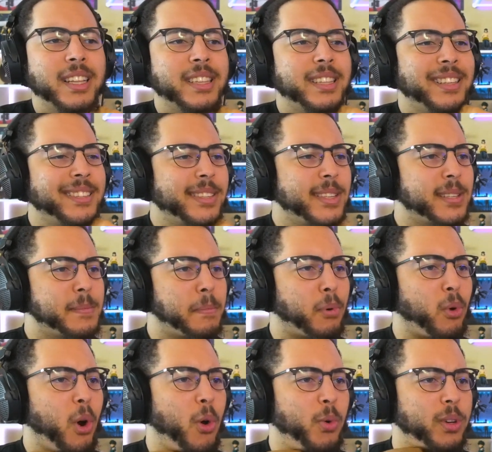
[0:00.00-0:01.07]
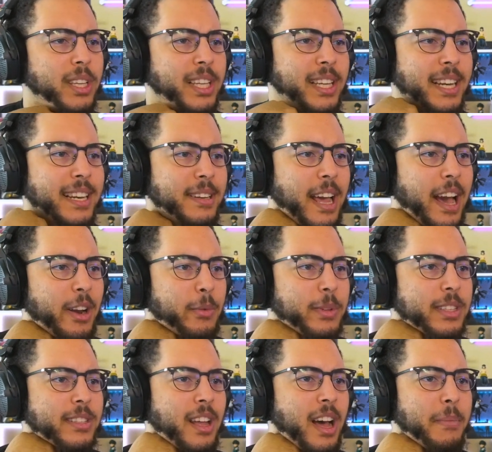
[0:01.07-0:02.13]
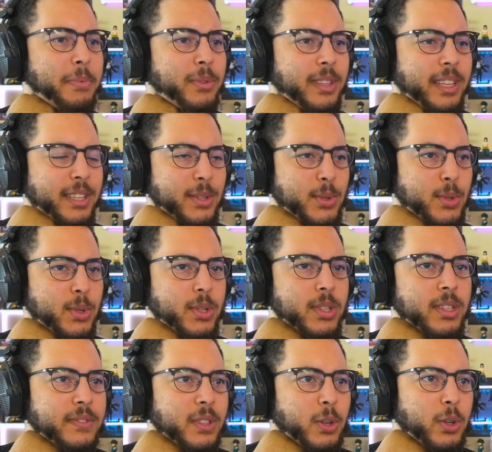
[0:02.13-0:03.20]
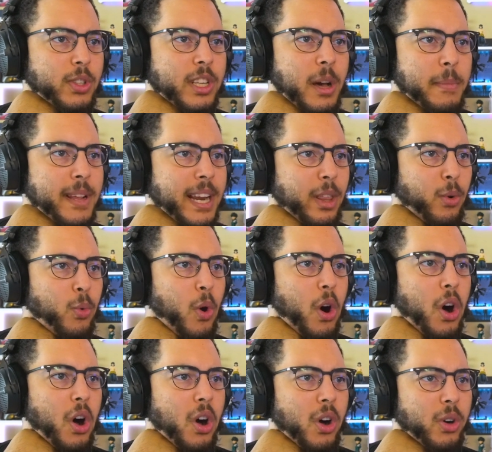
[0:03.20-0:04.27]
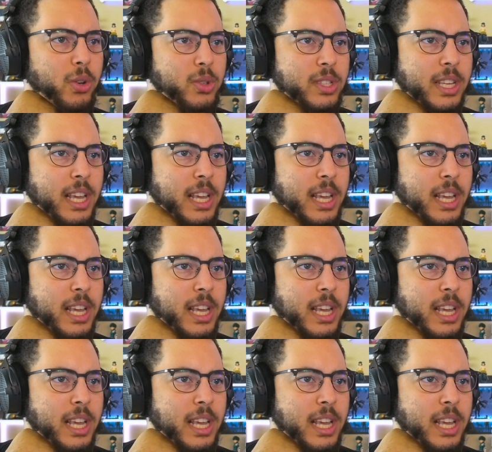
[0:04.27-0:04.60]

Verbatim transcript: This is broken. How do we stop this? They're just coming out of the walls,